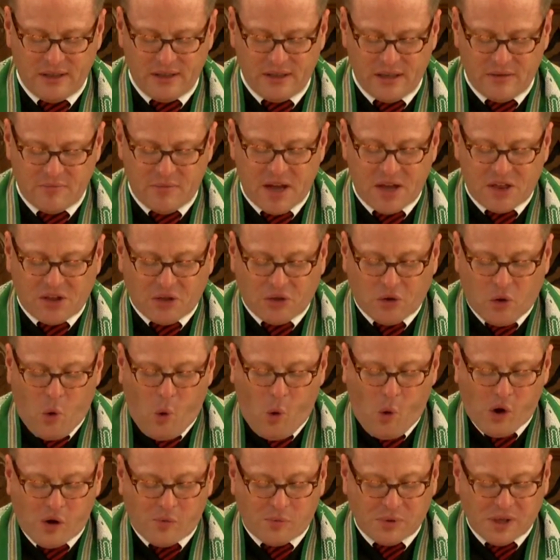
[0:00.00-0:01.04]
and may the
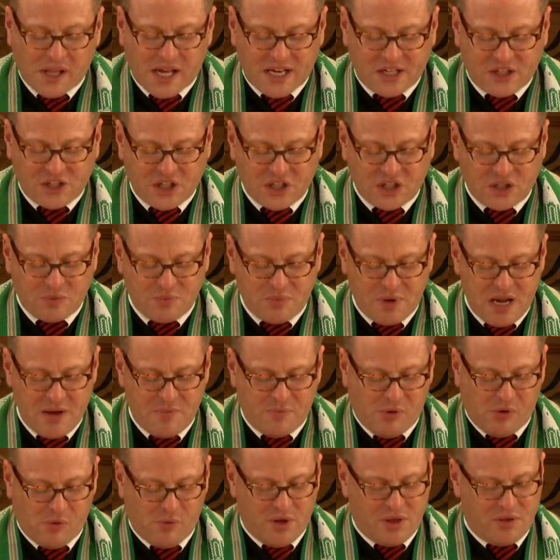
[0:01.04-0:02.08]
Lord bless his
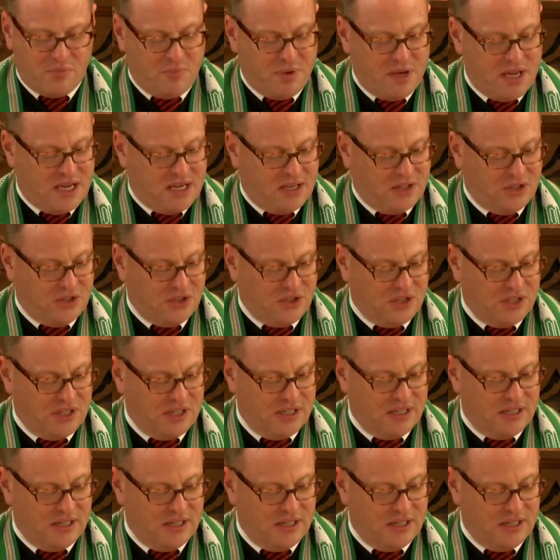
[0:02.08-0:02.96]
people with peace.